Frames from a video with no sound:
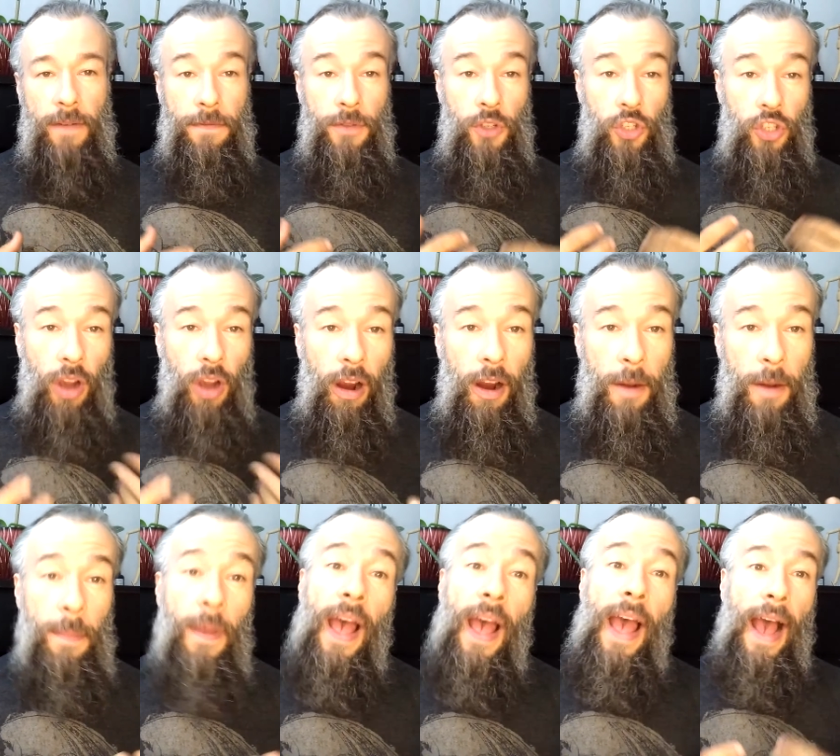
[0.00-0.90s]
of
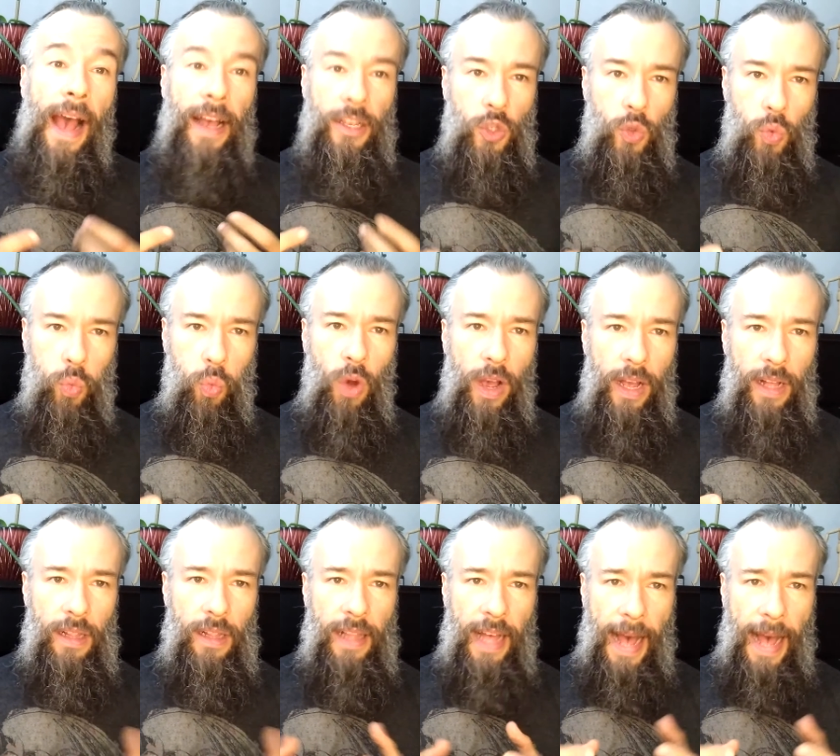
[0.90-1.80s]
charm as
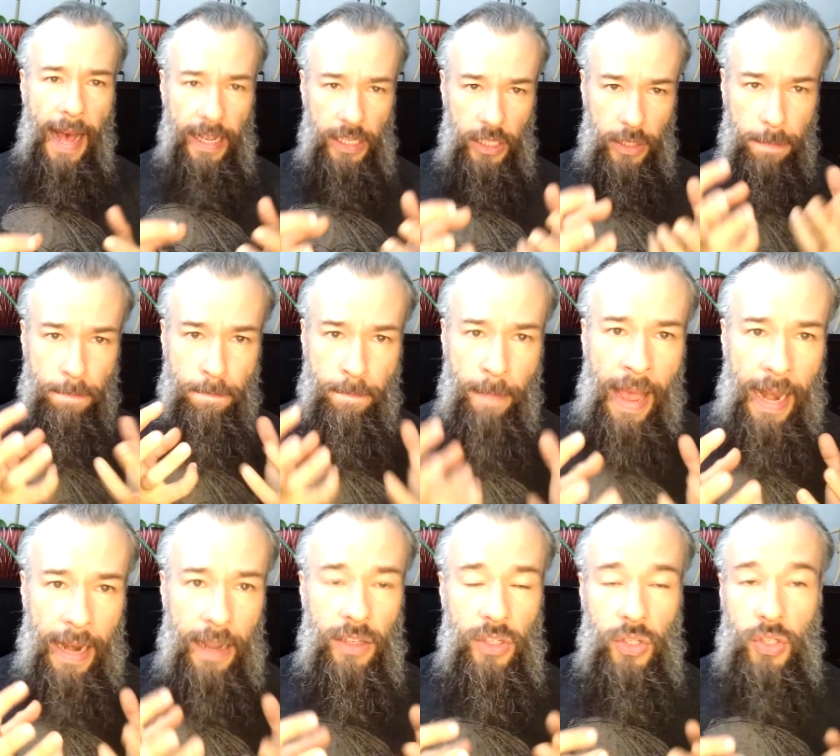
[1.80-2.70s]
well as
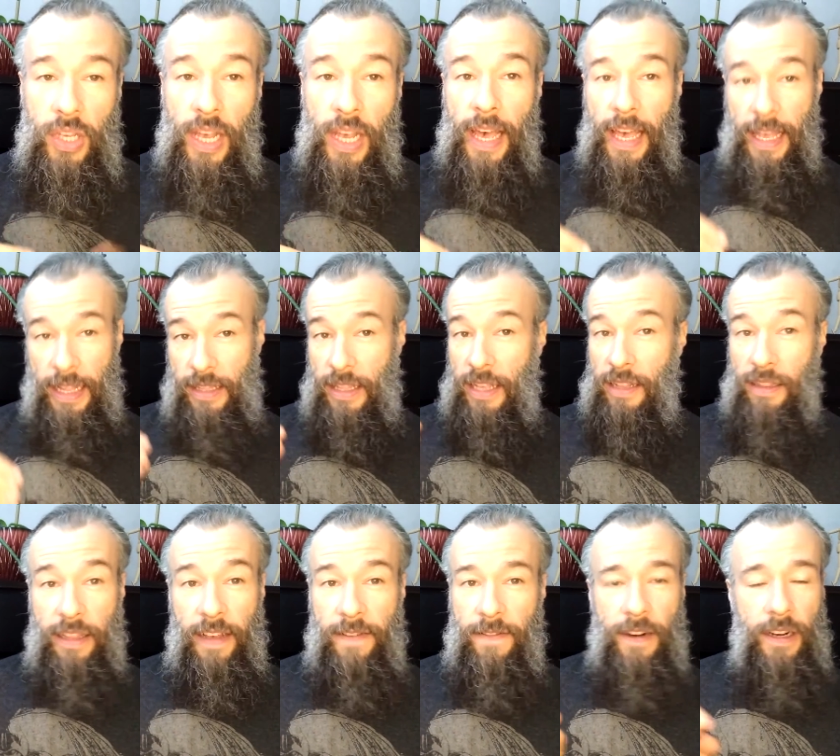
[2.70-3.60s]
menace
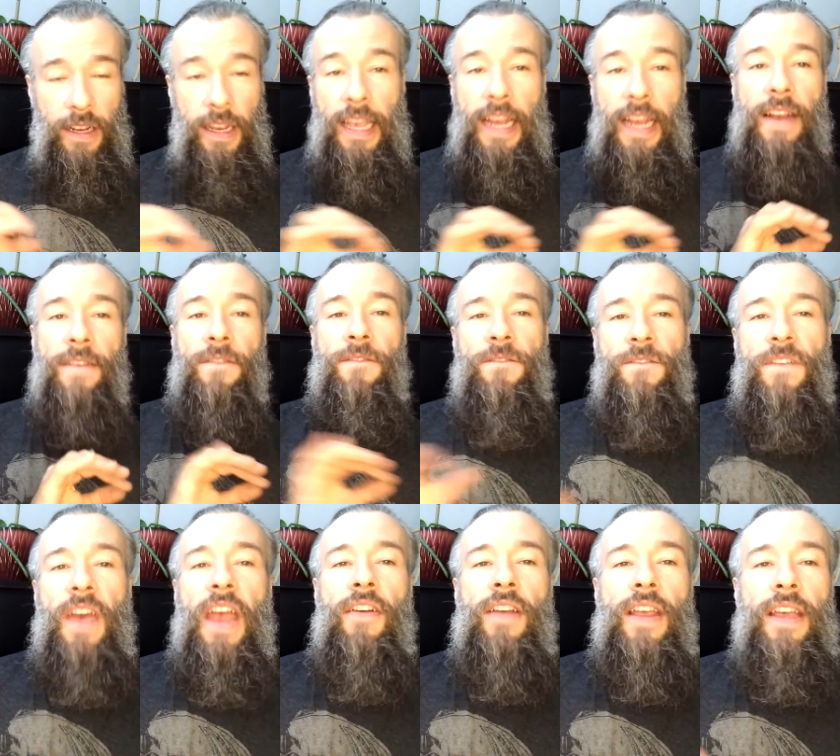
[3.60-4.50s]
delivered in a
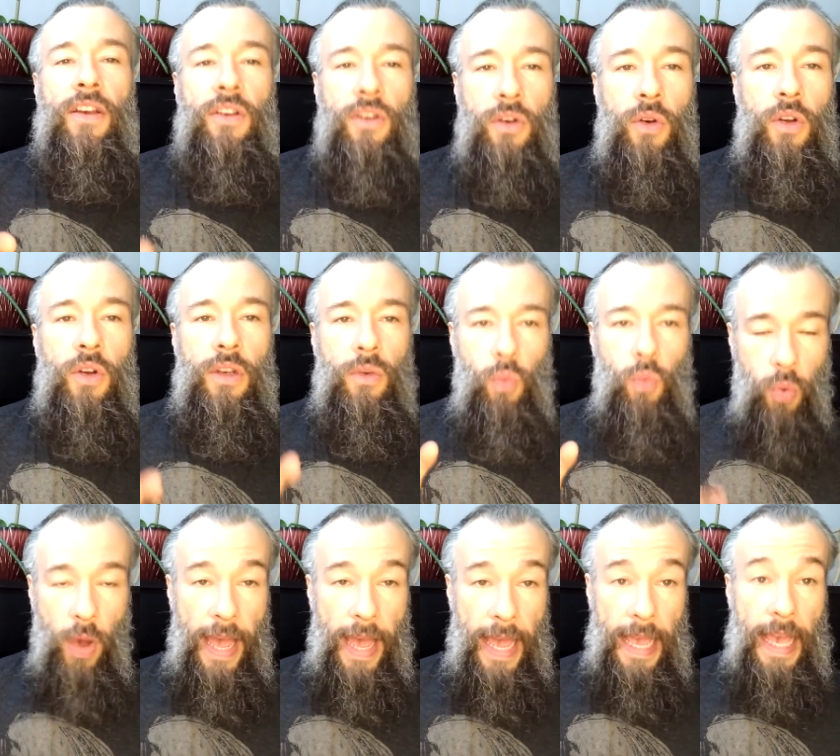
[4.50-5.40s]
very good
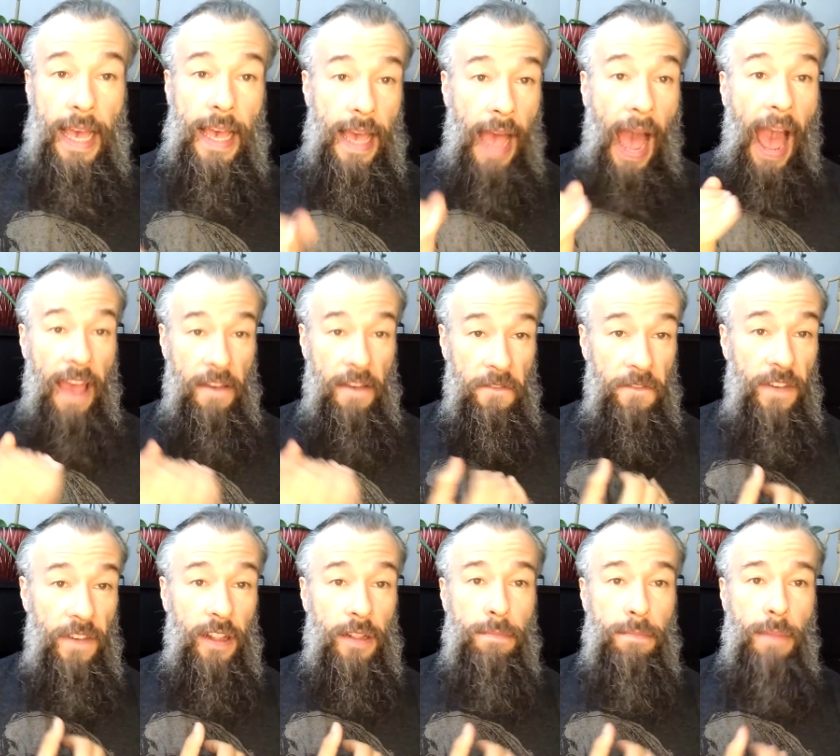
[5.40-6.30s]
way. I
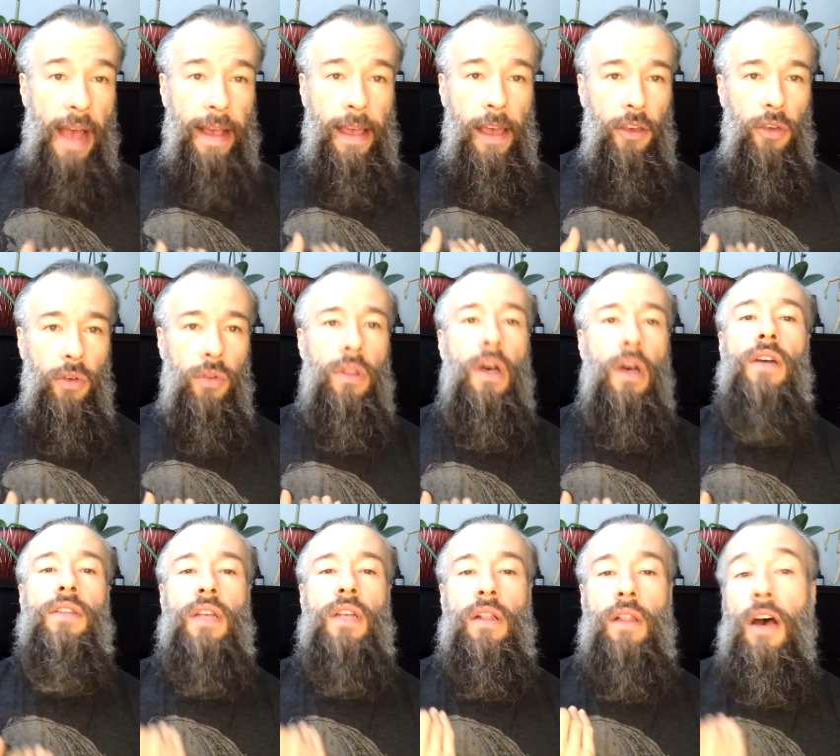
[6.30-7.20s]
feel Maggie Q
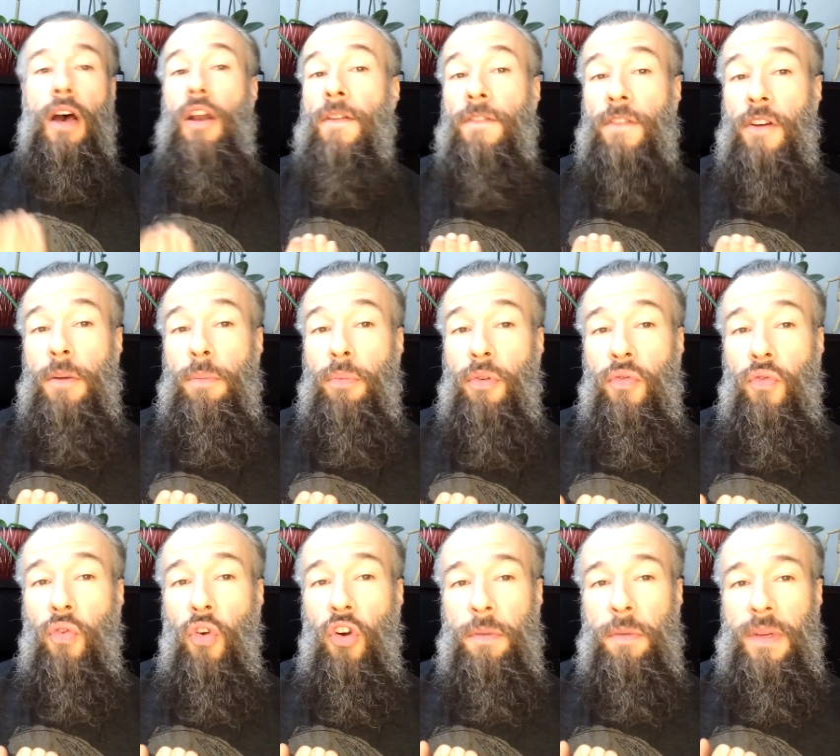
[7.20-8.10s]
does a lot of her
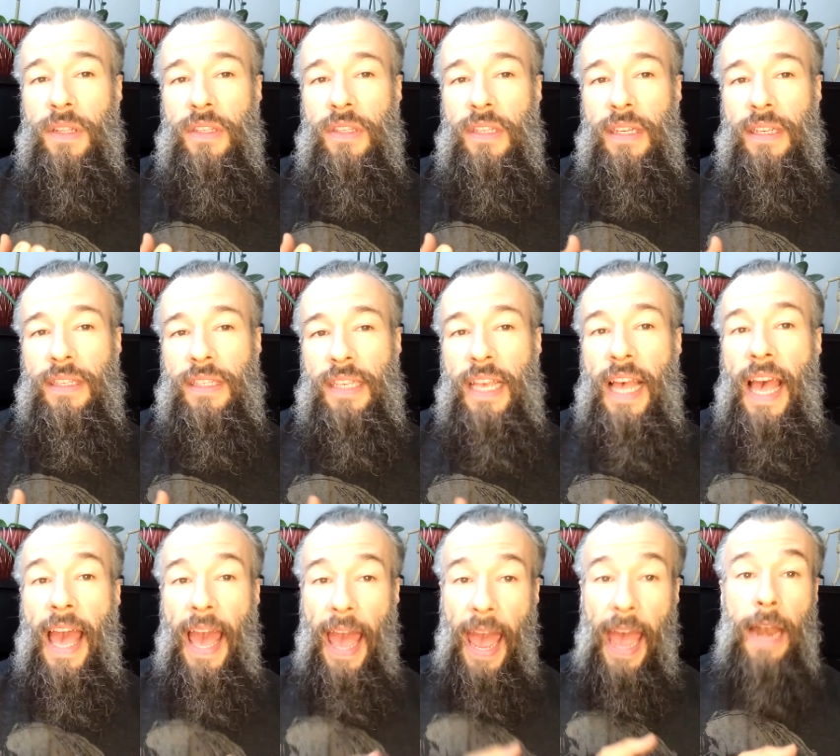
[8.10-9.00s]
performances,
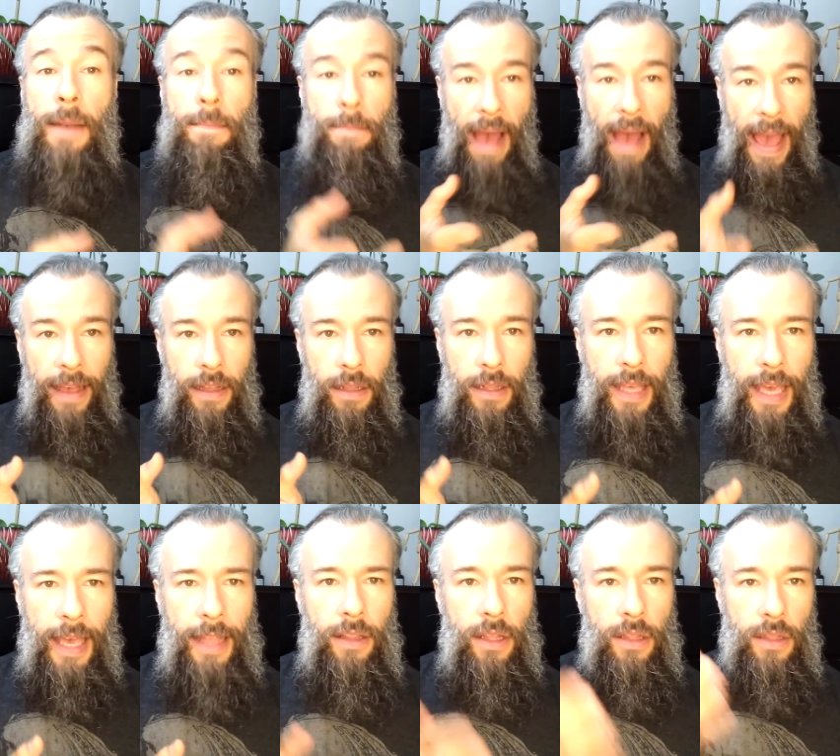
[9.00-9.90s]
and Michael
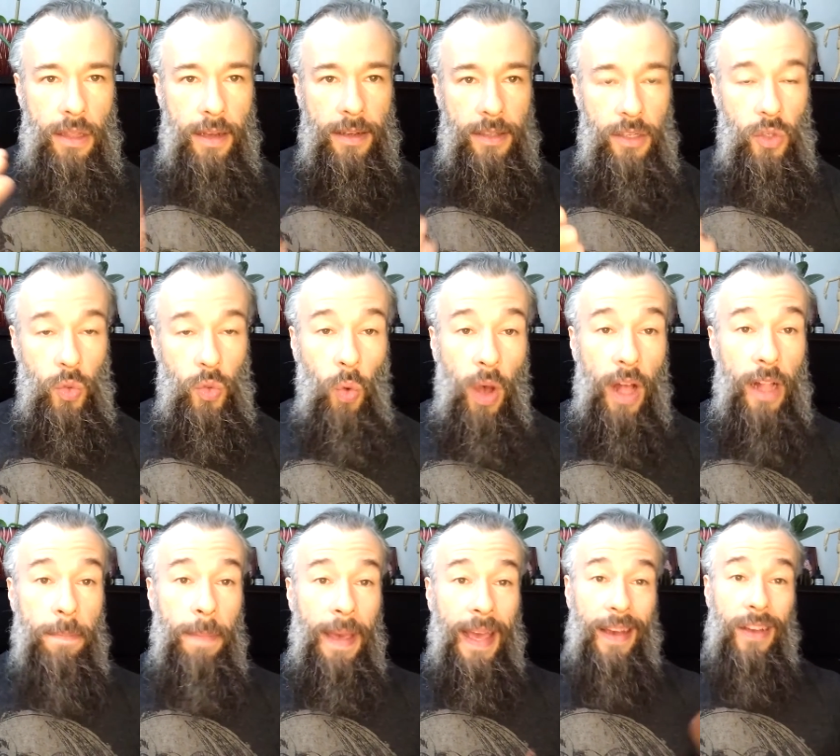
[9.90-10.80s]
Keaton does as
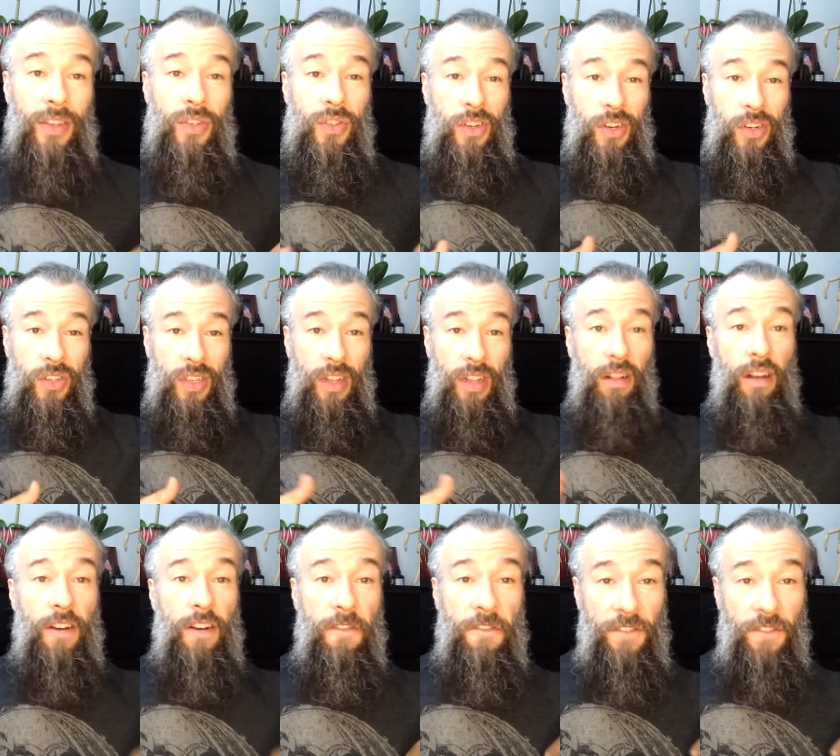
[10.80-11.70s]
well, because there's a
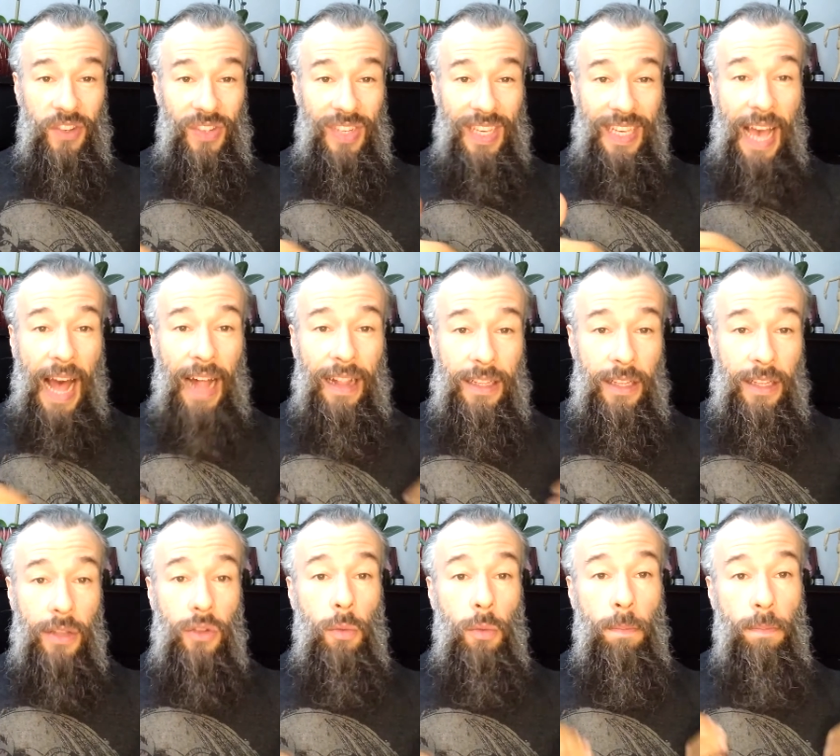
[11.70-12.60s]
lot of
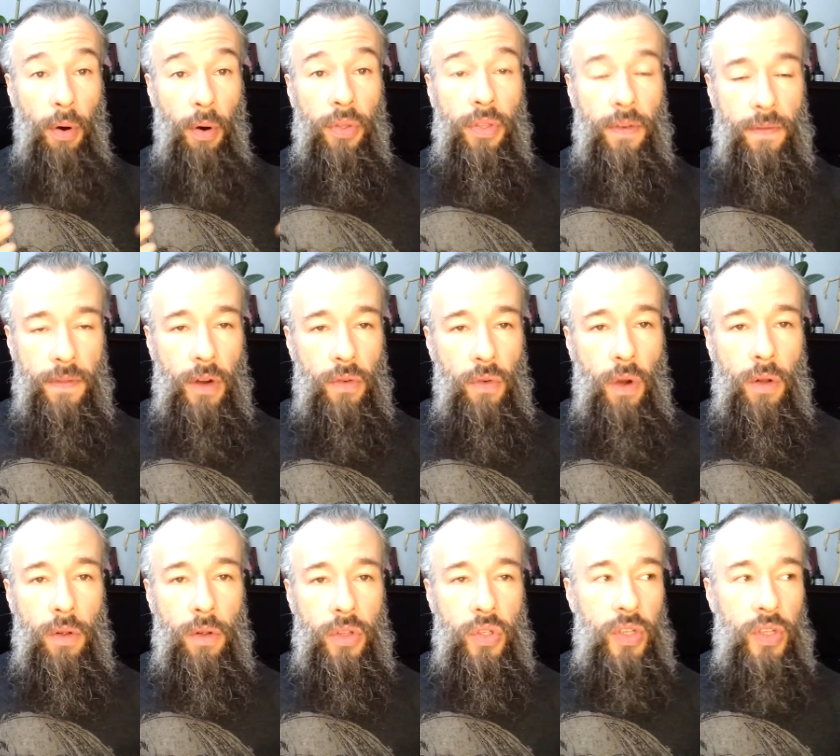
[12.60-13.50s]
physicality to both of their
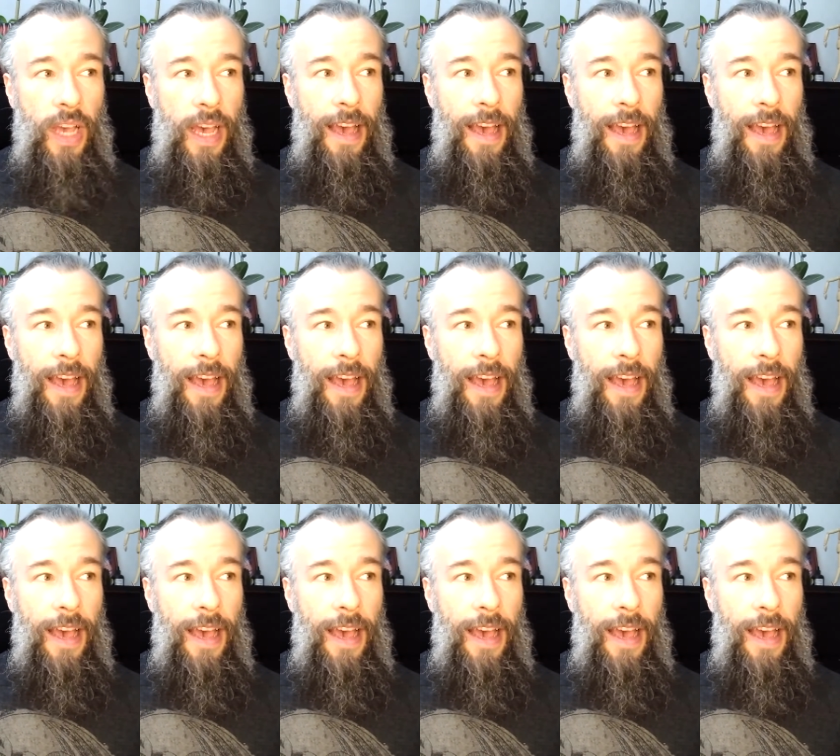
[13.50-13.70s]
roles.